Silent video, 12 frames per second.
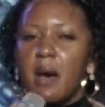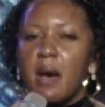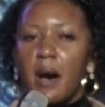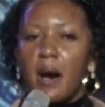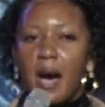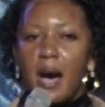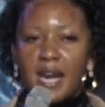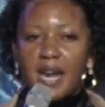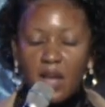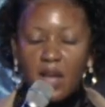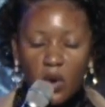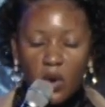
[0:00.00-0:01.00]
uh,
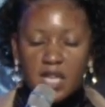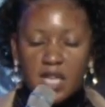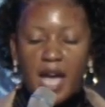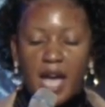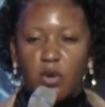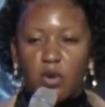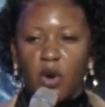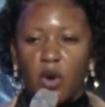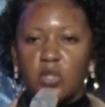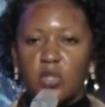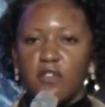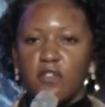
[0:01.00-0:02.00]
another word came on the
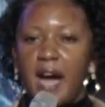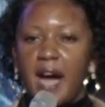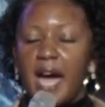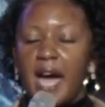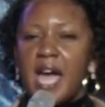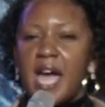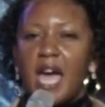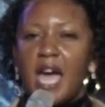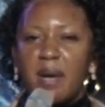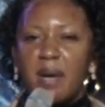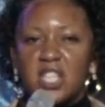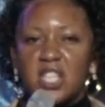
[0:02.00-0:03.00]
altar of fire,
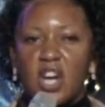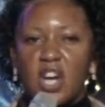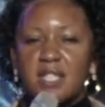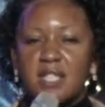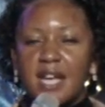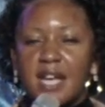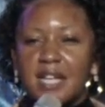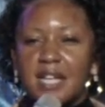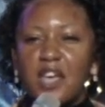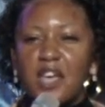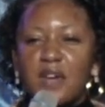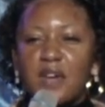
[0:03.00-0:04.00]
and Pastor Jerry said that
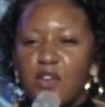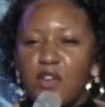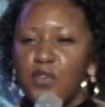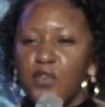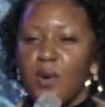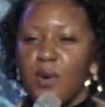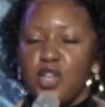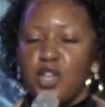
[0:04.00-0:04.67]
even if you are